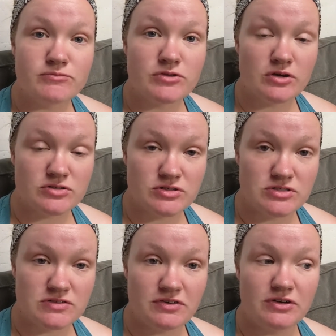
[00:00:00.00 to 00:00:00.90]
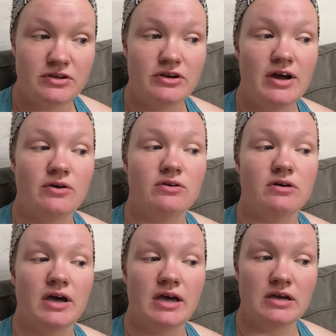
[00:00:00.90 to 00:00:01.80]
Dog starts to figure out,
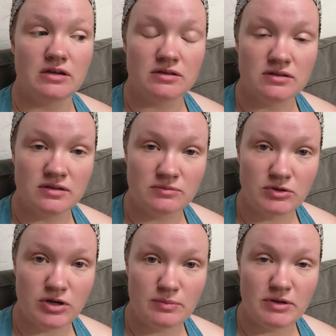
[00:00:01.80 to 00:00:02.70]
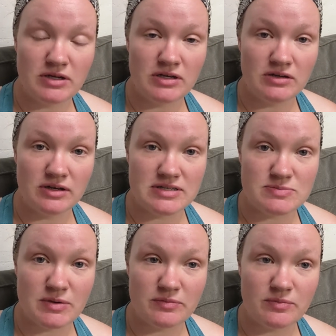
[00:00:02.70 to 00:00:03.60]
okay, coming in here gets
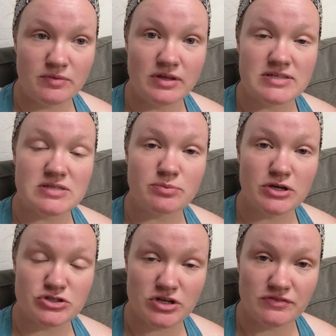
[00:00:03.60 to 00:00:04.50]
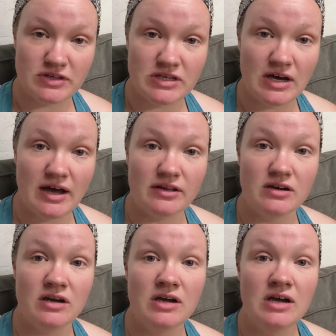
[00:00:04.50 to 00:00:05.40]
the pressure off the
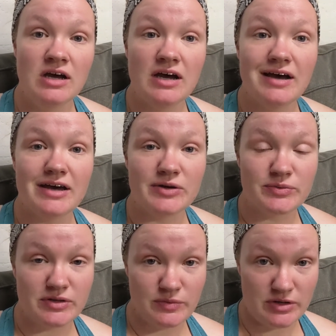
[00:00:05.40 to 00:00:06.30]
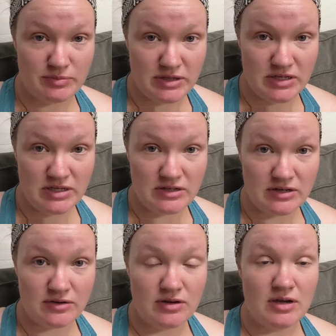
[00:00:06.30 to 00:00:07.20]
e-collar. I don't really want to be in
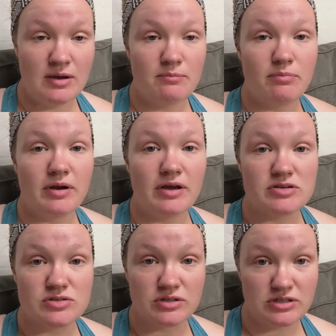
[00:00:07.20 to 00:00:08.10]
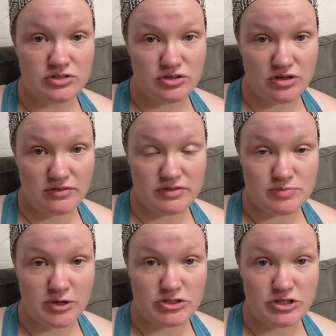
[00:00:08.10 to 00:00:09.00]
here, but I also need to turn off this
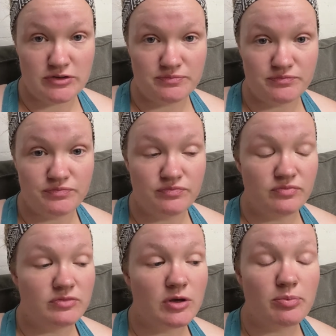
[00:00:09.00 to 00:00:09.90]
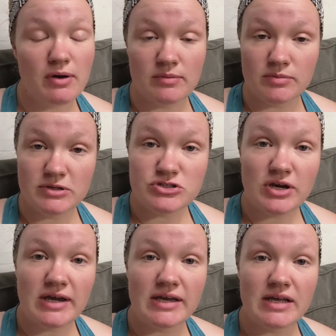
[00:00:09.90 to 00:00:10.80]
pressure. They'll probably
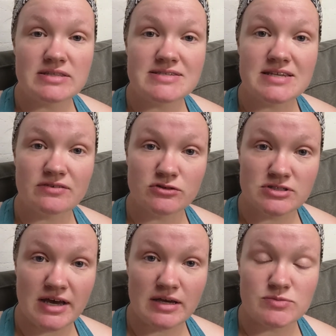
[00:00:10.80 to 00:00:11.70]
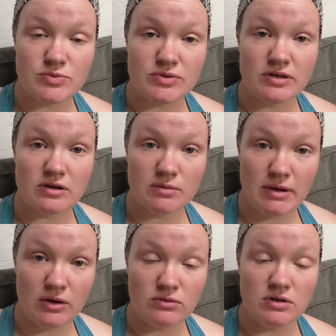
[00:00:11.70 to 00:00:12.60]
try again several times where they'll come
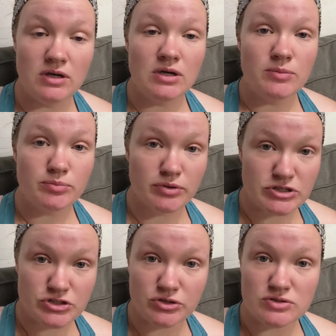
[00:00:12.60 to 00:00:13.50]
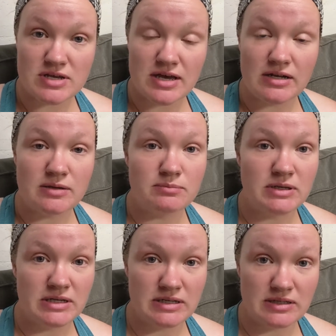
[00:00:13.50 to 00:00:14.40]
out, pressure goes on
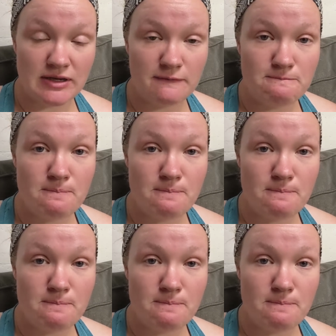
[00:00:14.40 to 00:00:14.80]
immediately.